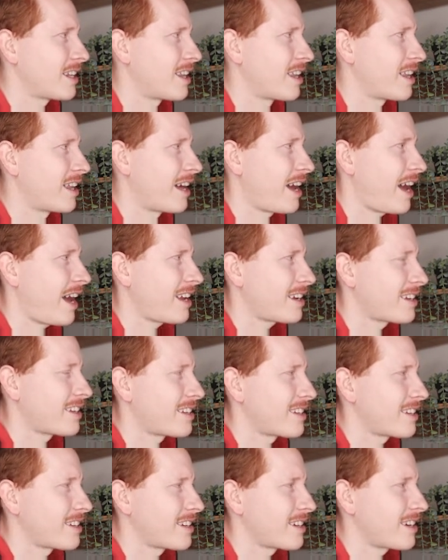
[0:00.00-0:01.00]

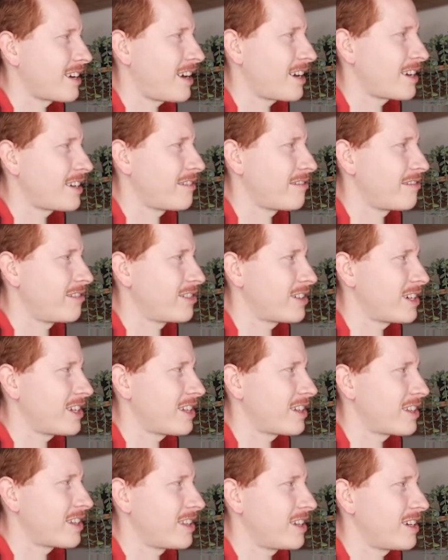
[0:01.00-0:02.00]
That kind of
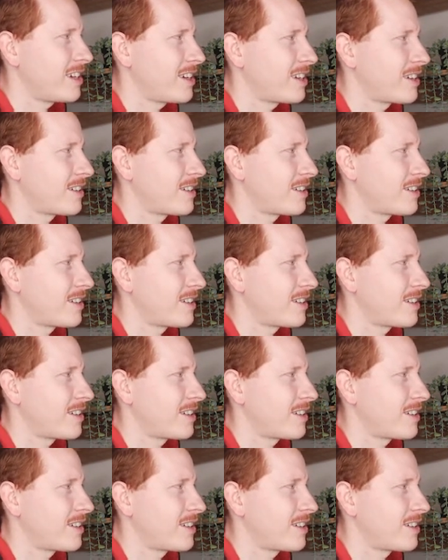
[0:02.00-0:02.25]
looking thing.